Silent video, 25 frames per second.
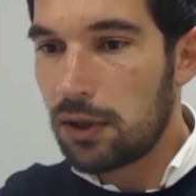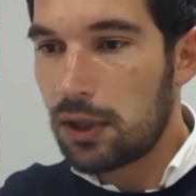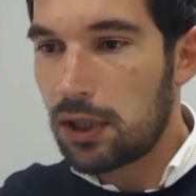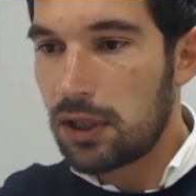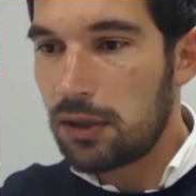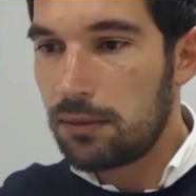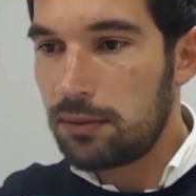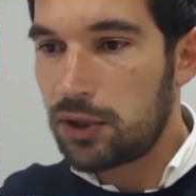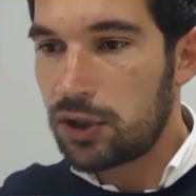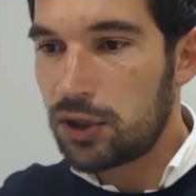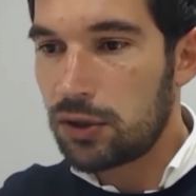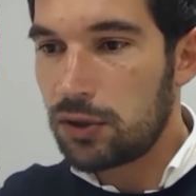
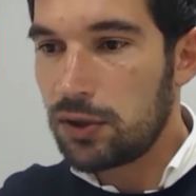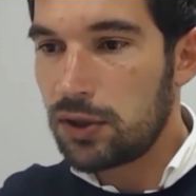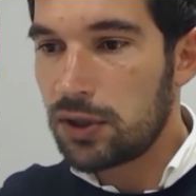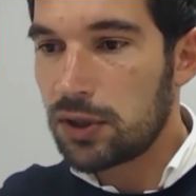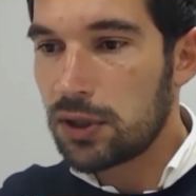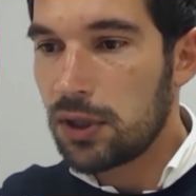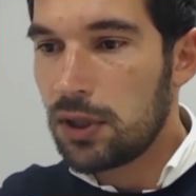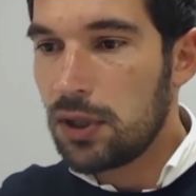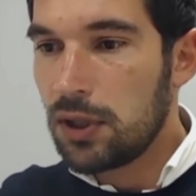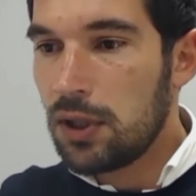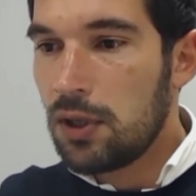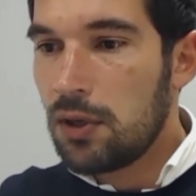options.
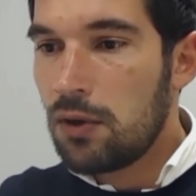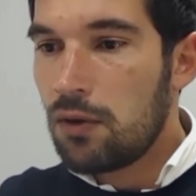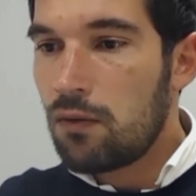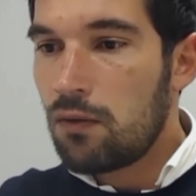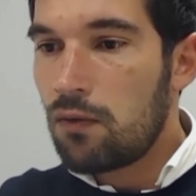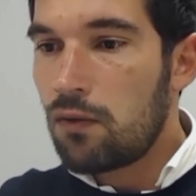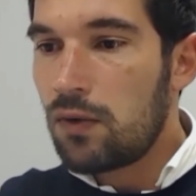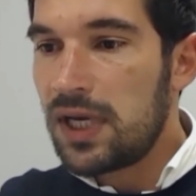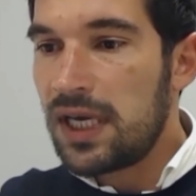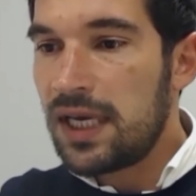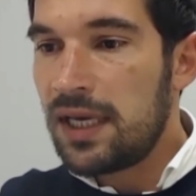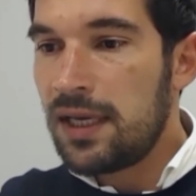
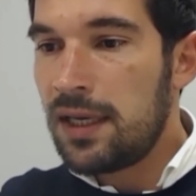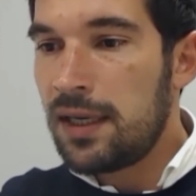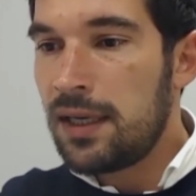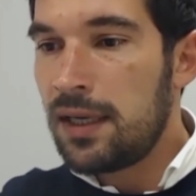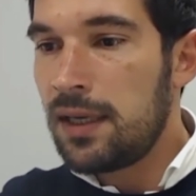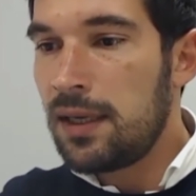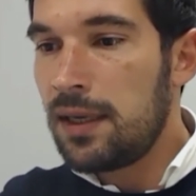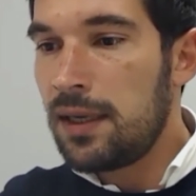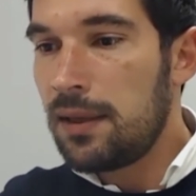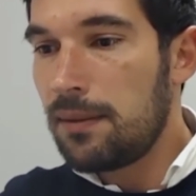We